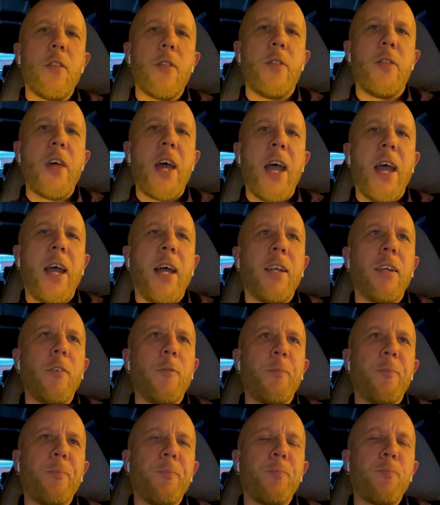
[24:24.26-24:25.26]
that
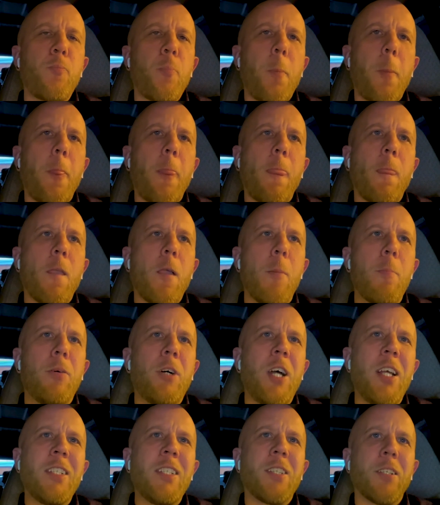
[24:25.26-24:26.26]

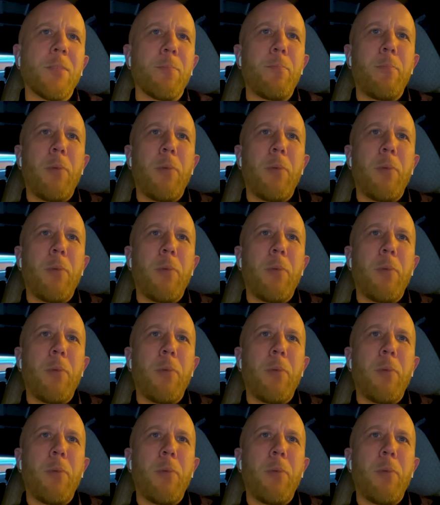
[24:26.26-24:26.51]
plays a